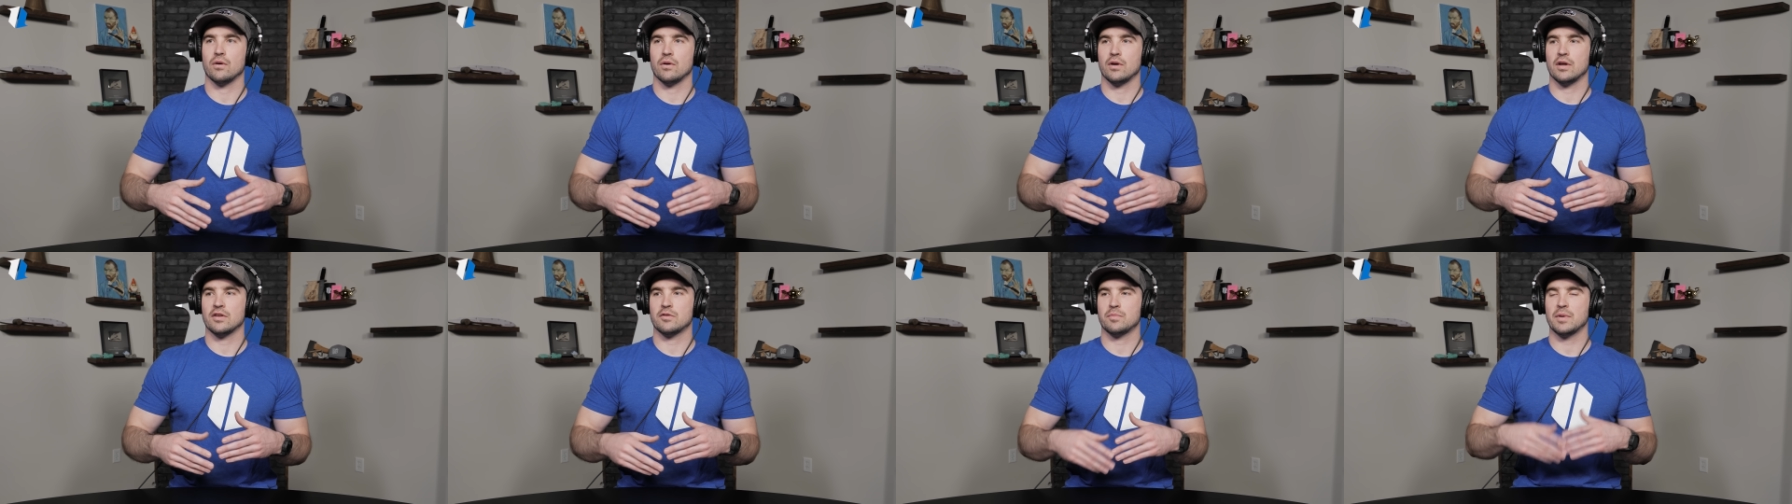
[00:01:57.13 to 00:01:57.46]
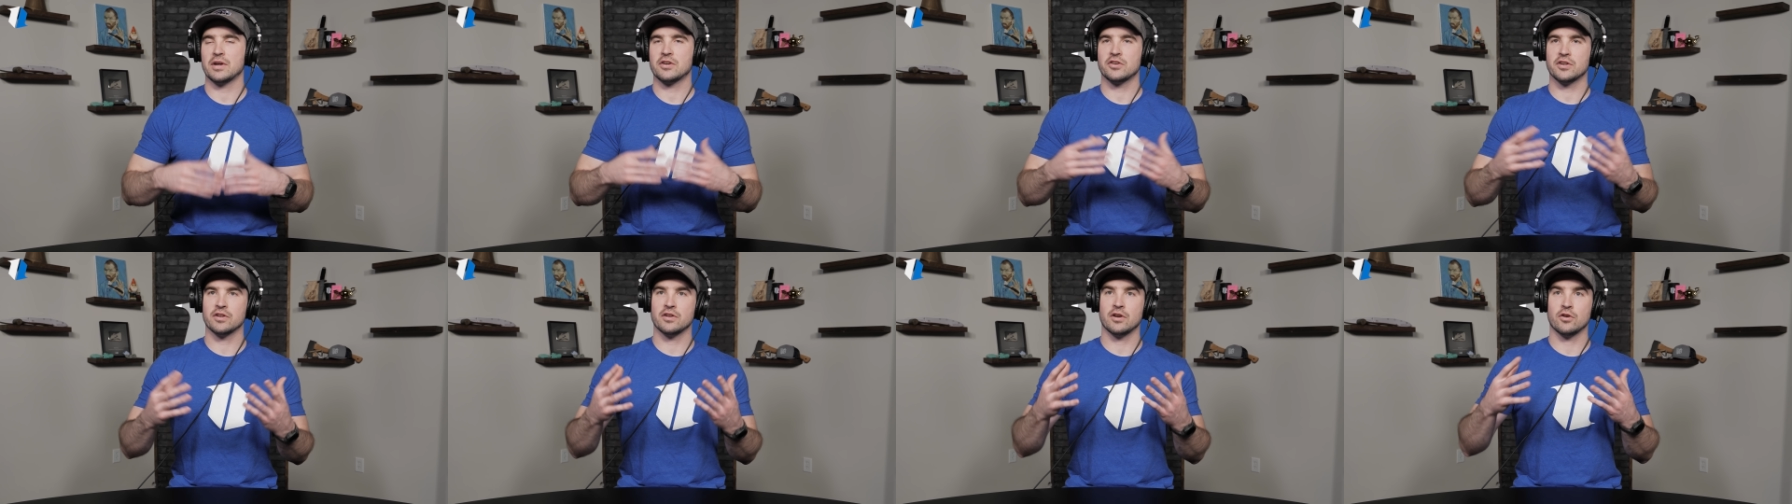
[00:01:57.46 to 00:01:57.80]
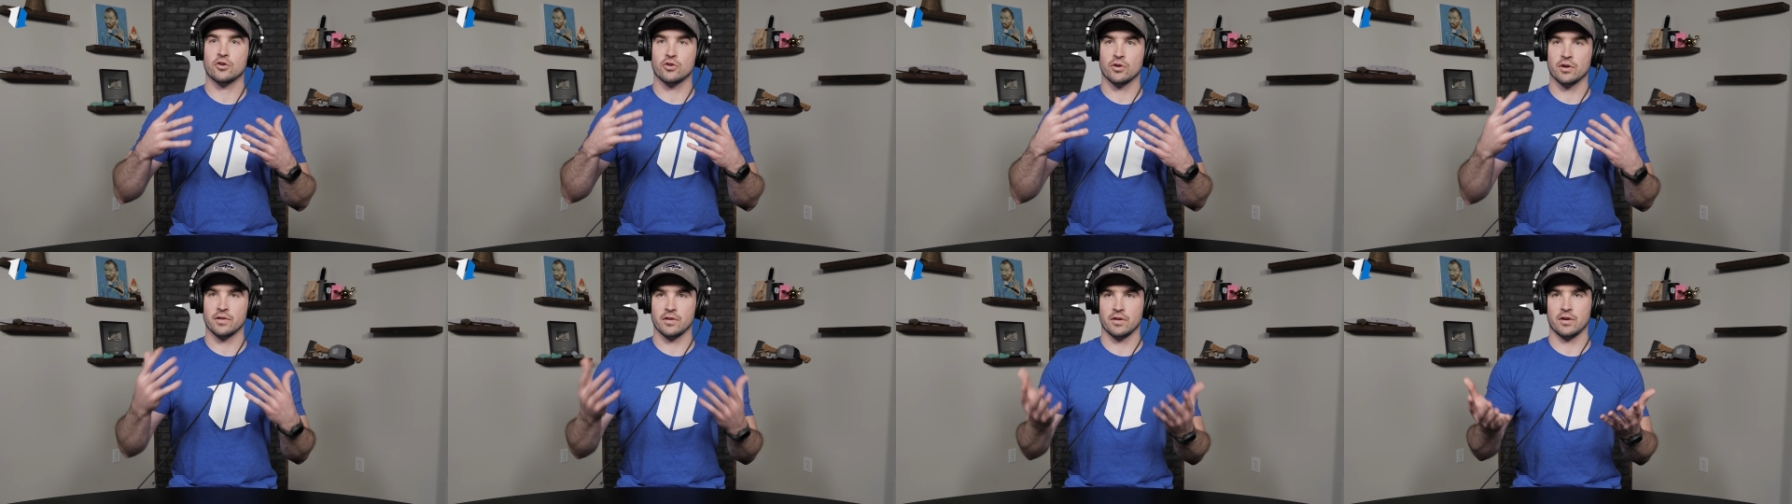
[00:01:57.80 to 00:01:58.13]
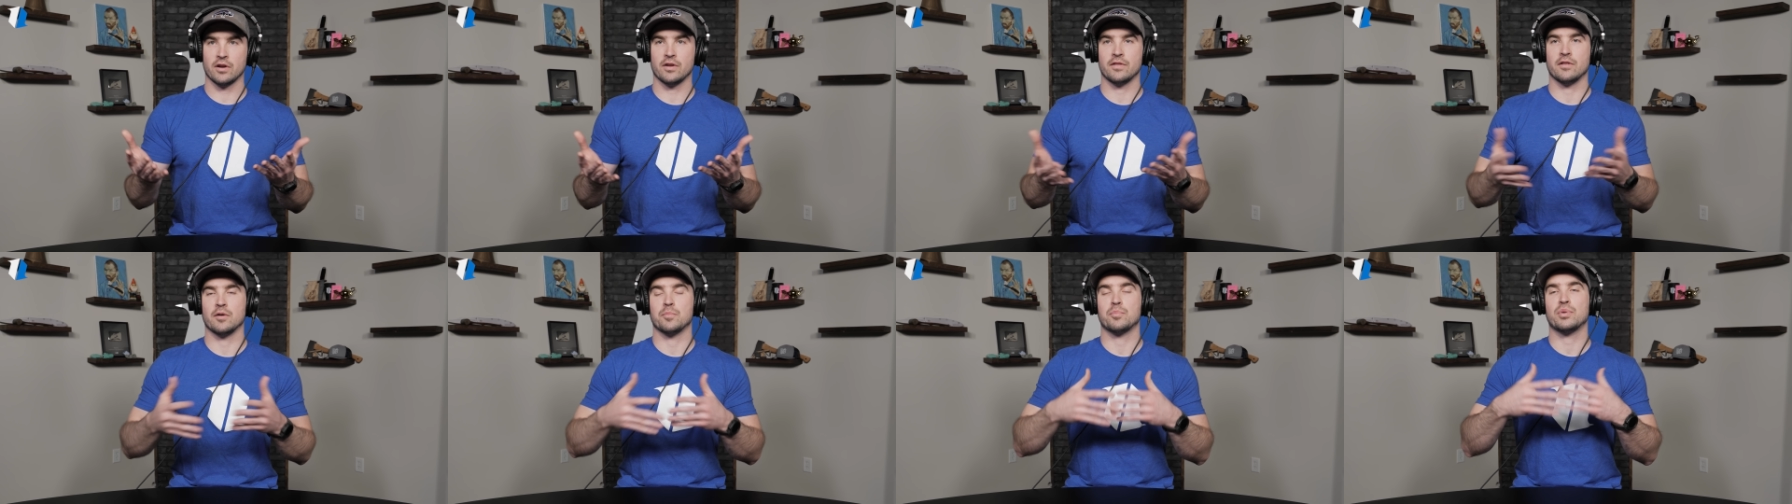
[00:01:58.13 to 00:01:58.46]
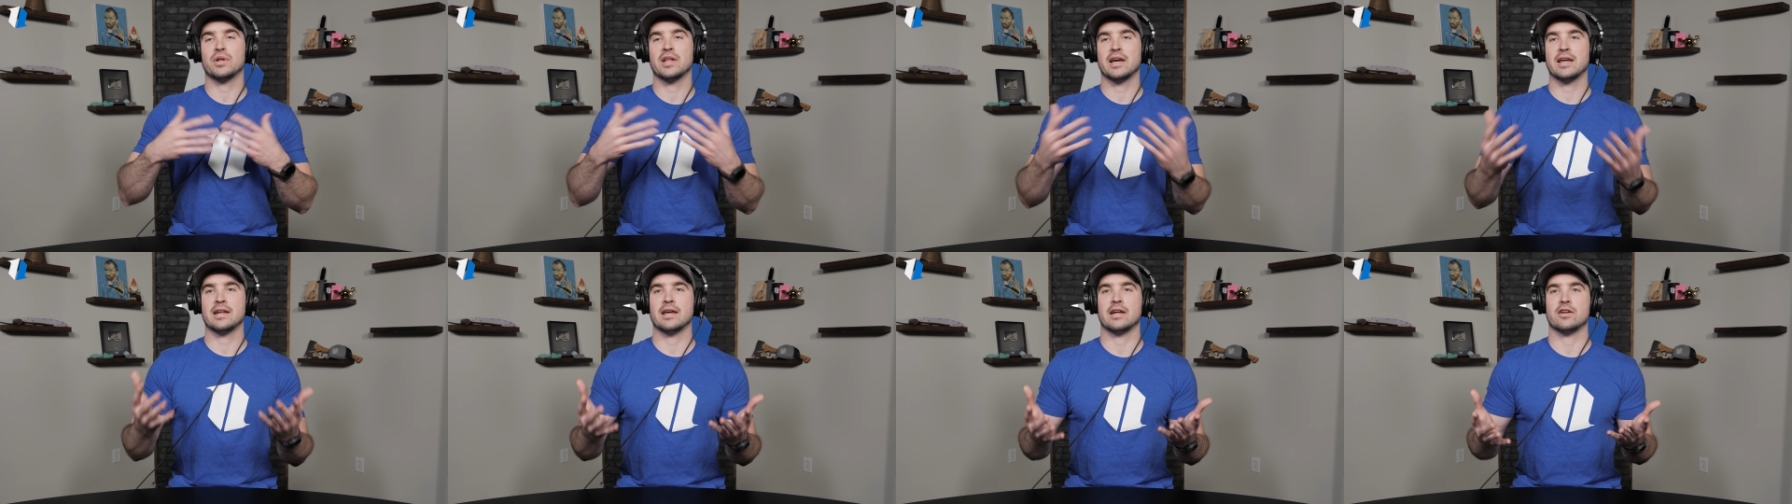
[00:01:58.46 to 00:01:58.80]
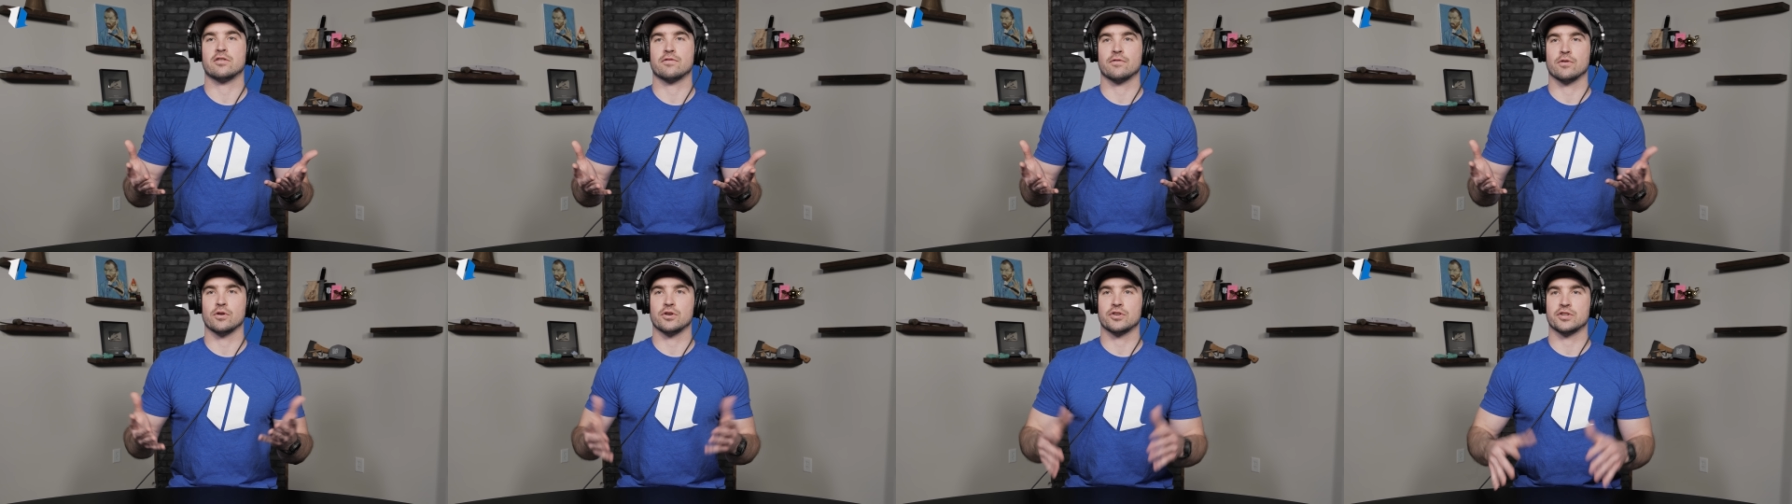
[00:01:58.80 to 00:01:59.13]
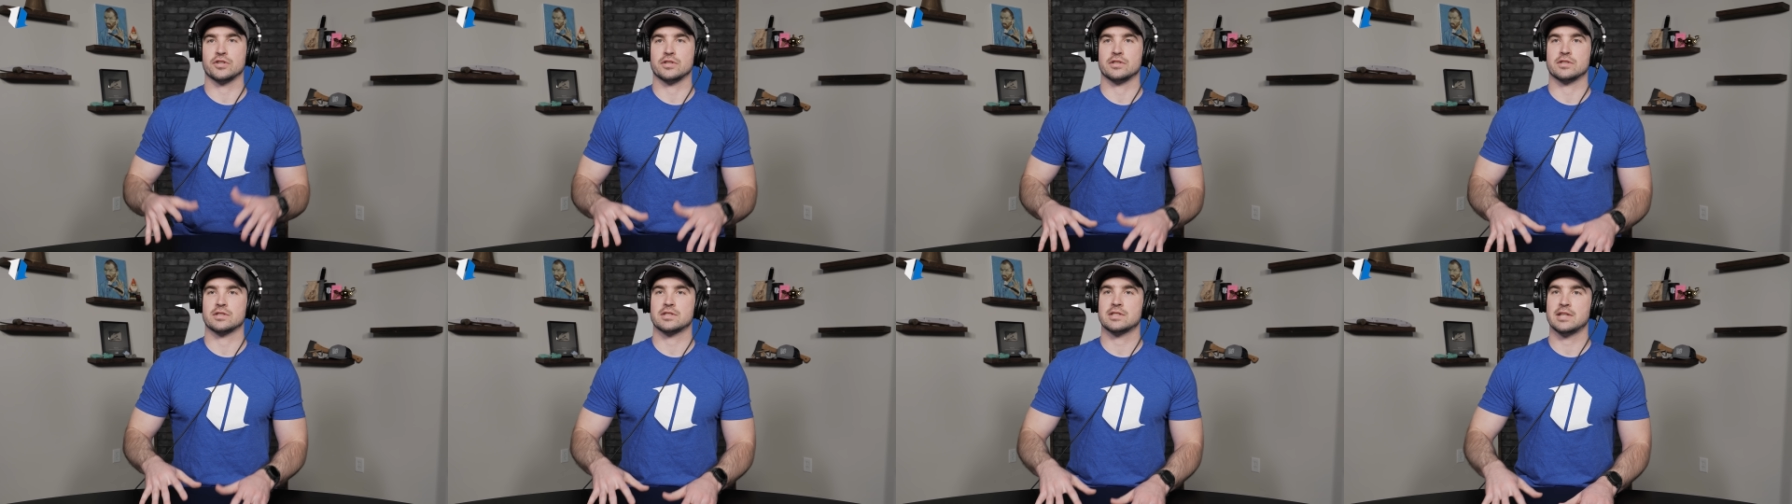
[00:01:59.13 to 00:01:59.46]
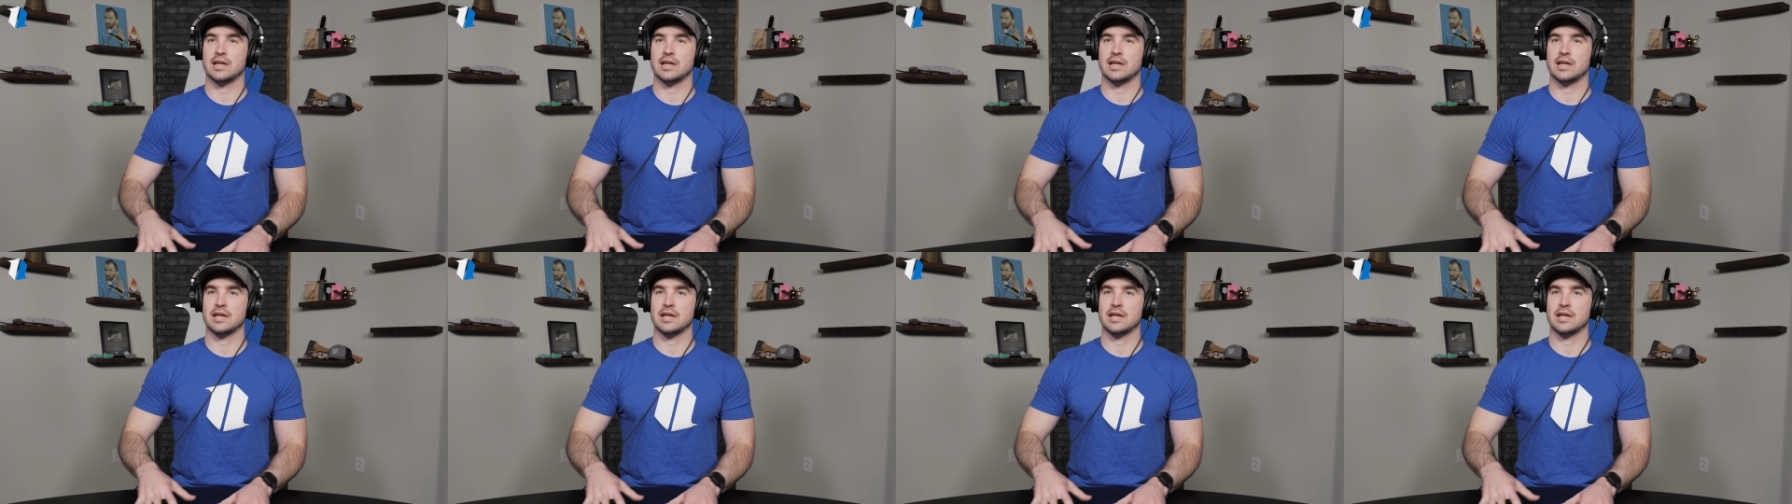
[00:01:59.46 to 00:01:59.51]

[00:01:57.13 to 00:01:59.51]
especially during the, in the plain edge versions,